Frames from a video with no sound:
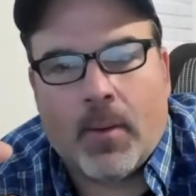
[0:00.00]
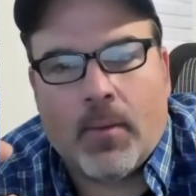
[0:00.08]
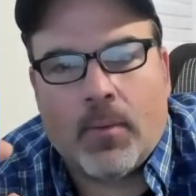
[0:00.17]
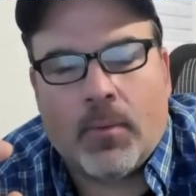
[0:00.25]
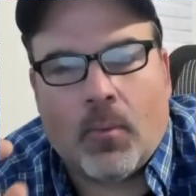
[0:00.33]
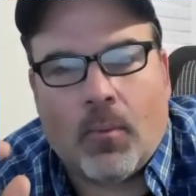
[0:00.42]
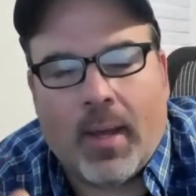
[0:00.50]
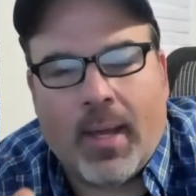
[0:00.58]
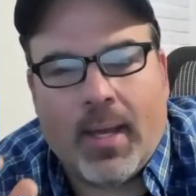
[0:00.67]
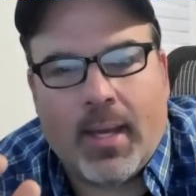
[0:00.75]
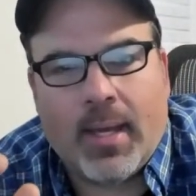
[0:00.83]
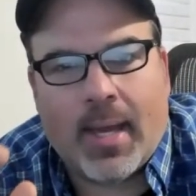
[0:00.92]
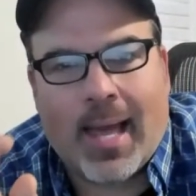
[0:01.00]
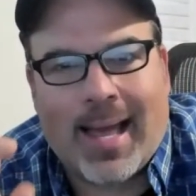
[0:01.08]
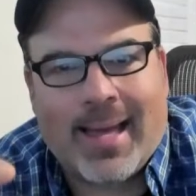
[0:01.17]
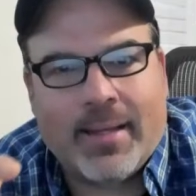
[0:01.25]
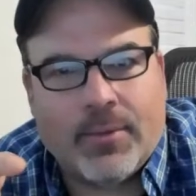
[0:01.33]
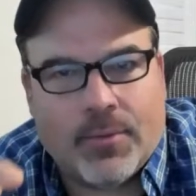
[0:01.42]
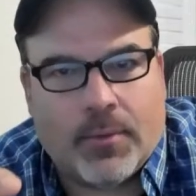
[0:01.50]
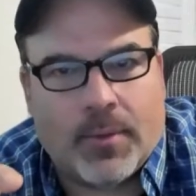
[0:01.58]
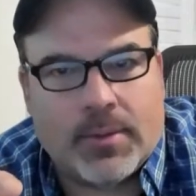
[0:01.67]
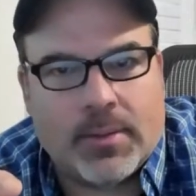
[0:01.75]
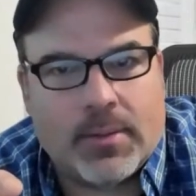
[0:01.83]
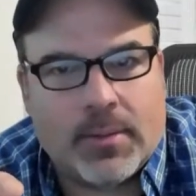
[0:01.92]
the way I do
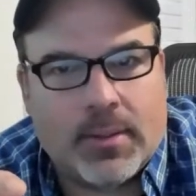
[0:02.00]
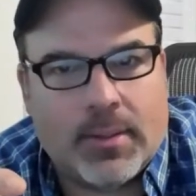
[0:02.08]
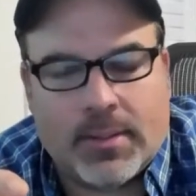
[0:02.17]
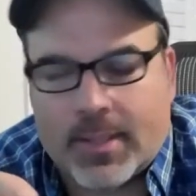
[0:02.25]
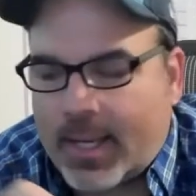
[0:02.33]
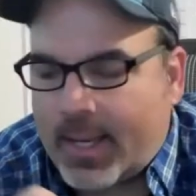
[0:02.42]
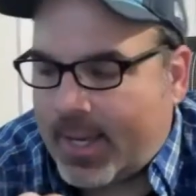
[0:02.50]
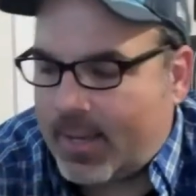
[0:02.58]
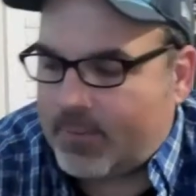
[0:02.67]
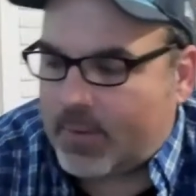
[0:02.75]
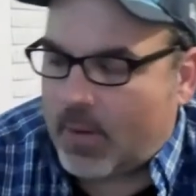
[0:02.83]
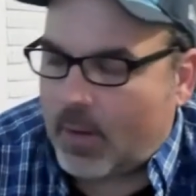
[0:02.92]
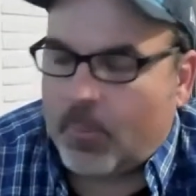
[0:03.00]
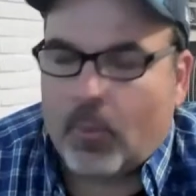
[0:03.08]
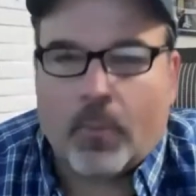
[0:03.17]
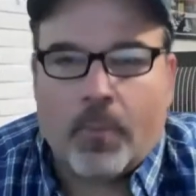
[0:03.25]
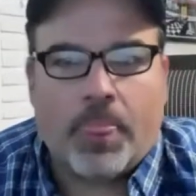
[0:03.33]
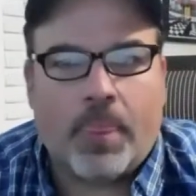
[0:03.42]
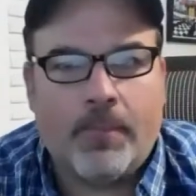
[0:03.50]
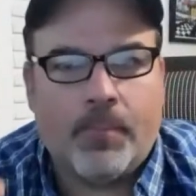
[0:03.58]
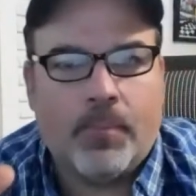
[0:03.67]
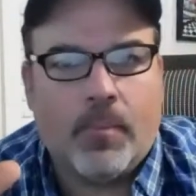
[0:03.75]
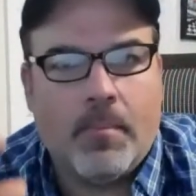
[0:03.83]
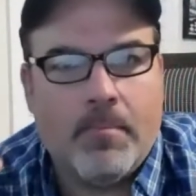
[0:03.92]
it is I have a couple
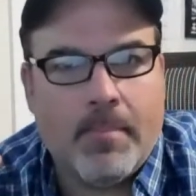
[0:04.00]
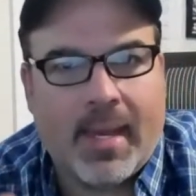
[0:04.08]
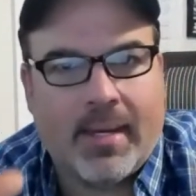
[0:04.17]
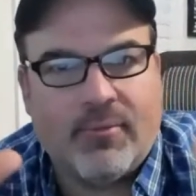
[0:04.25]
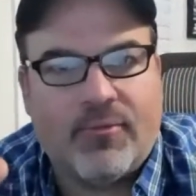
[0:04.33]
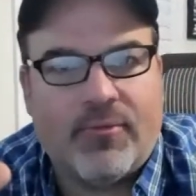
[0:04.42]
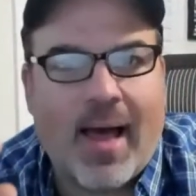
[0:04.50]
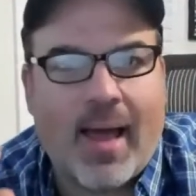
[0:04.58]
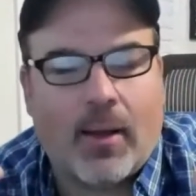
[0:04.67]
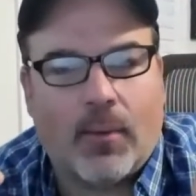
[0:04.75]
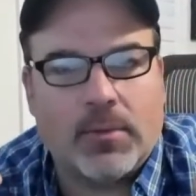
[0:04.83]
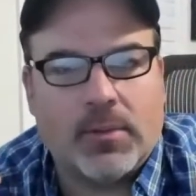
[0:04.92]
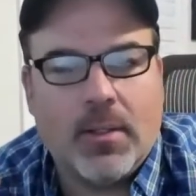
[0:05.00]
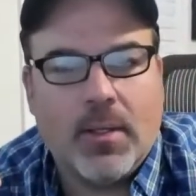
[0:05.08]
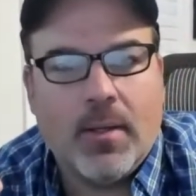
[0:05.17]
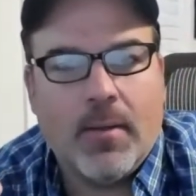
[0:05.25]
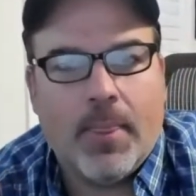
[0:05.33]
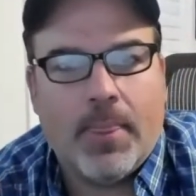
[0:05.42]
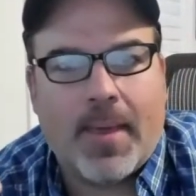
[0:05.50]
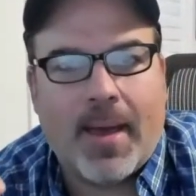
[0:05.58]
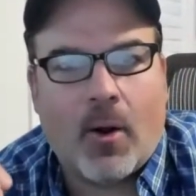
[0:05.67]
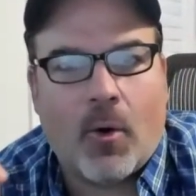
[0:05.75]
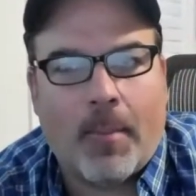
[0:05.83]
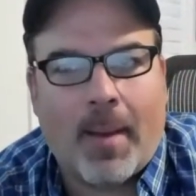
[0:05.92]
main files that
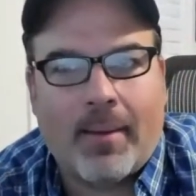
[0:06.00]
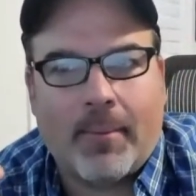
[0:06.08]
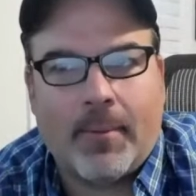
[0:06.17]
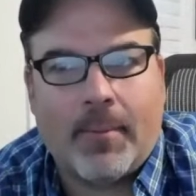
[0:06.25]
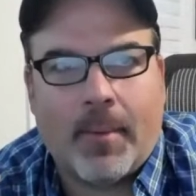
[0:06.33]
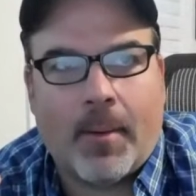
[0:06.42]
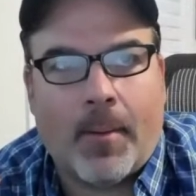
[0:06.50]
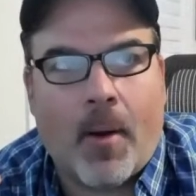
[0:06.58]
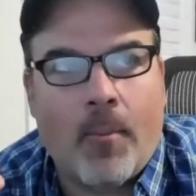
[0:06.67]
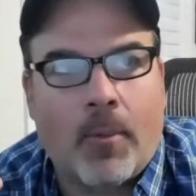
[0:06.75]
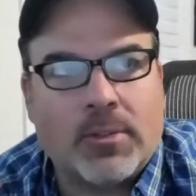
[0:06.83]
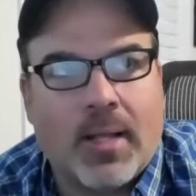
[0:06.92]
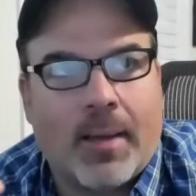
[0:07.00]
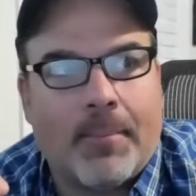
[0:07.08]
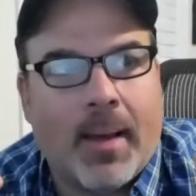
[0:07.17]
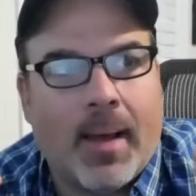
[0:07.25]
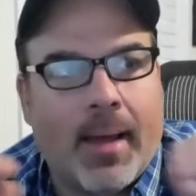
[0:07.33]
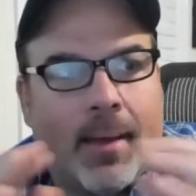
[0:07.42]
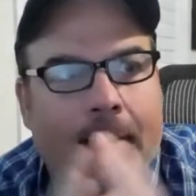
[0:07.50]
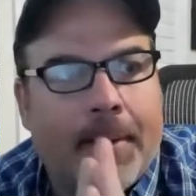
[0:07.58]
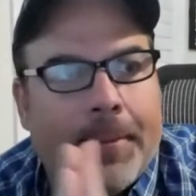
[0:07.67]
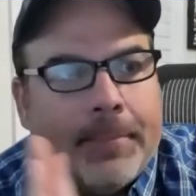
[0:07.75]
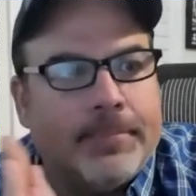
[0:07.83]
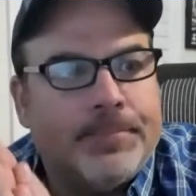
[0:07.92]
are my almost like
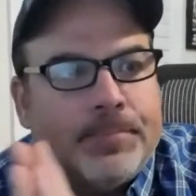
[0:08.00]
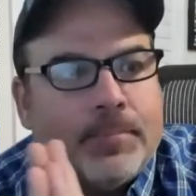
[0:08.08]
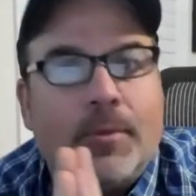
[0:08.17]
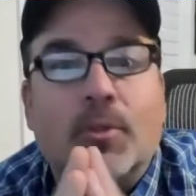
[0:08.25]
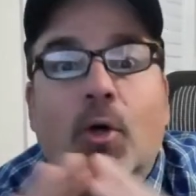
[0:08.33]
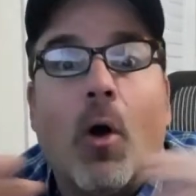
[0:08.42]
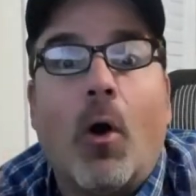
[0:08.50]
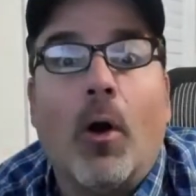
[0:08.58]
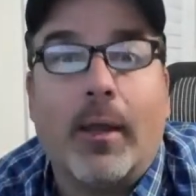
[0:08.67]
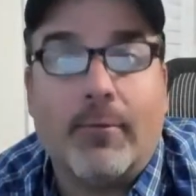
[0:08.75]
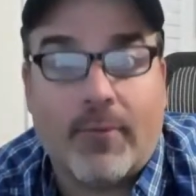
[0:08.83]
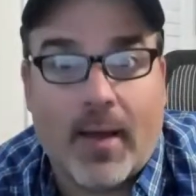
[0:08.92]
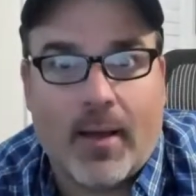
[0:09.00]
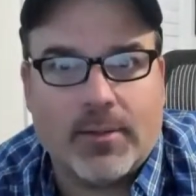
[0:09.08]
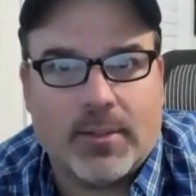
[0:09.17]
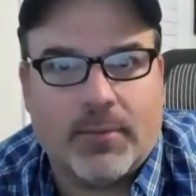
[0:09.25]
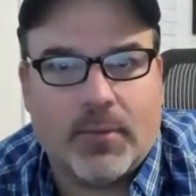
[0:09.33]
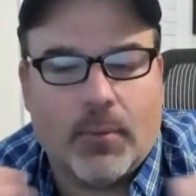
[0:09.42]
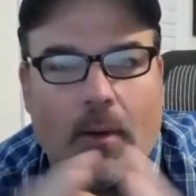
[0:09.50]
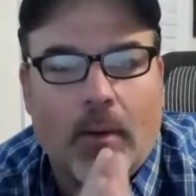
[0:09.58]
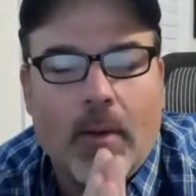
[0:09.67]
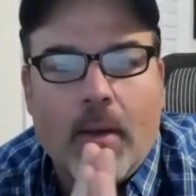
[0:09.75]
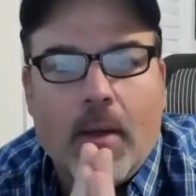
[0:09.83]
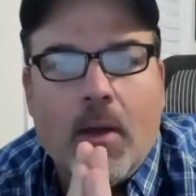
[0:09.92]
my target files, if you will.
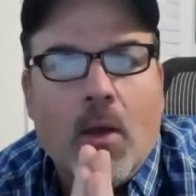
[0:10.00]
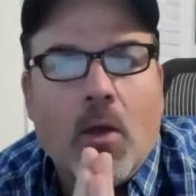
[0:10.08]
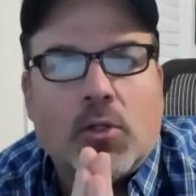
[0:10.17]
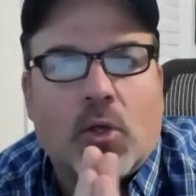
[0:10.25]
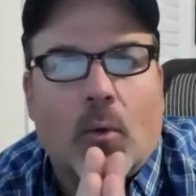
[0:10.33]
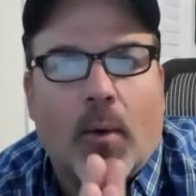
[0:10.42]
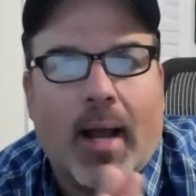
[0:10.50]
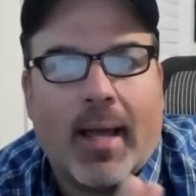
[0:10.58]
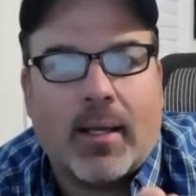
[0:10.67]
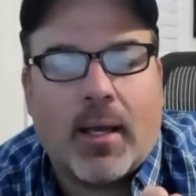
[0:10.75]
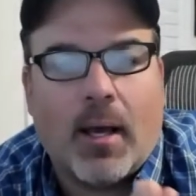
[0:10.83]
So when I'm